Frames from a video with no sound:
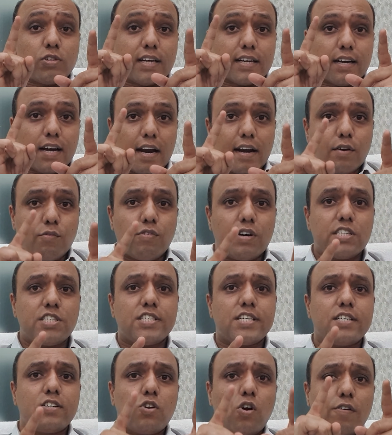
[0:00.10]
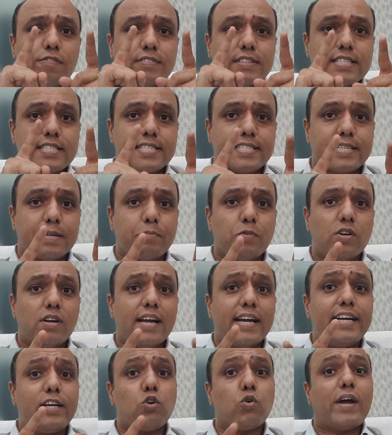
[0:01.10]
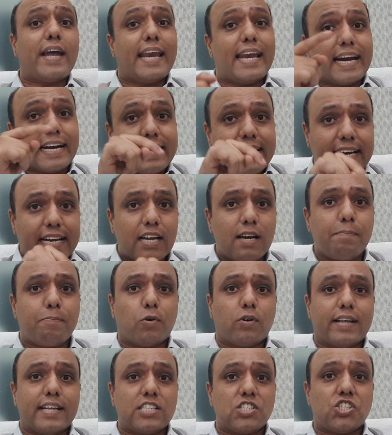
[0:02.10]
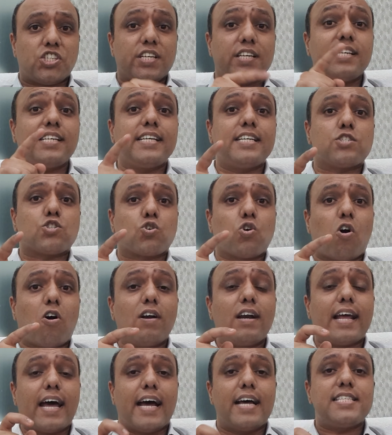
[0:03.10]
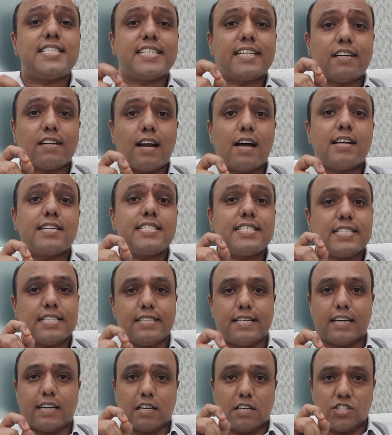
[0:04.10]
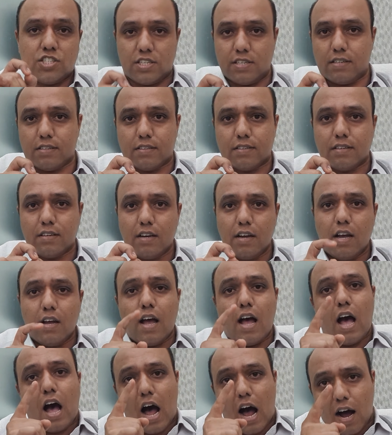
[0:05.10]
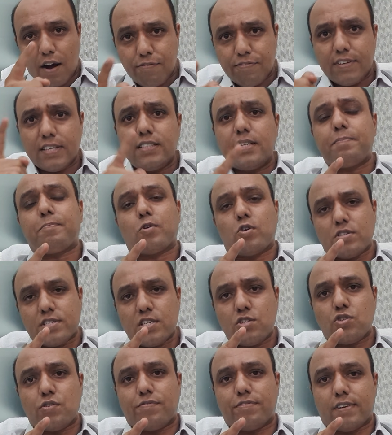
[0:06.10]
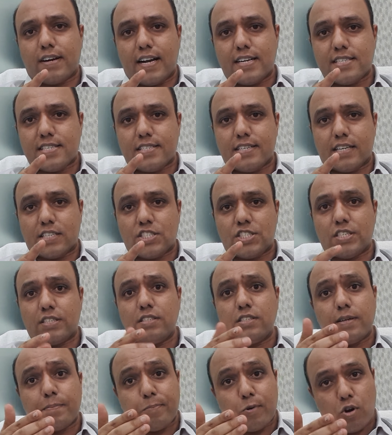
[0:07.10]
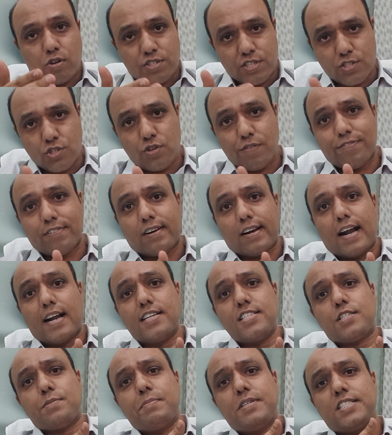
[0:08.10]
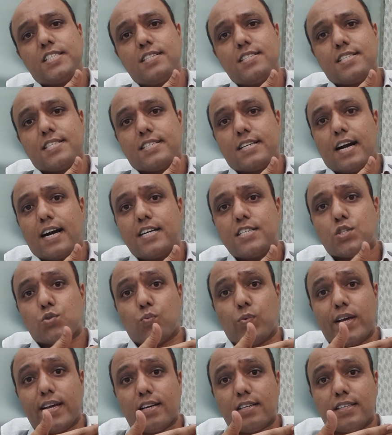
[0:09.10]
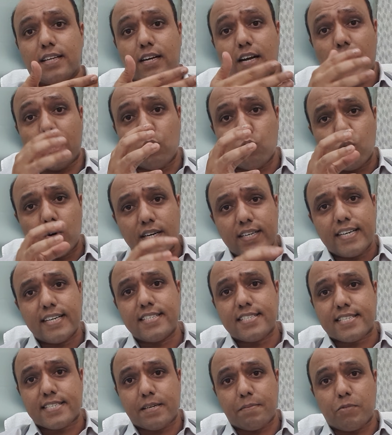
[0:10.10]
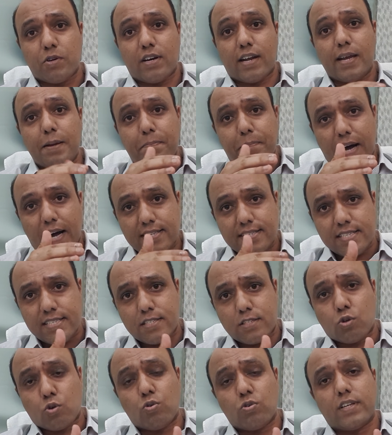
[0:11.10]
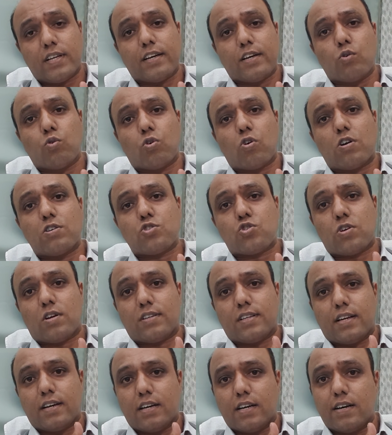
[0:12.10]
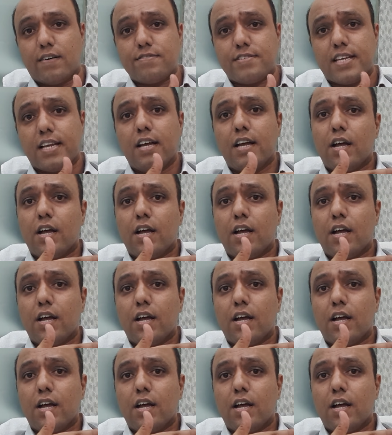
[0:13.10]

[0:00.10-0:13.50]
the conversion of the stimuli to electrical potential is called as transduction. After the process of transduction, the process of transmission starts where the converted stimuli passes through the neurons or the nerves,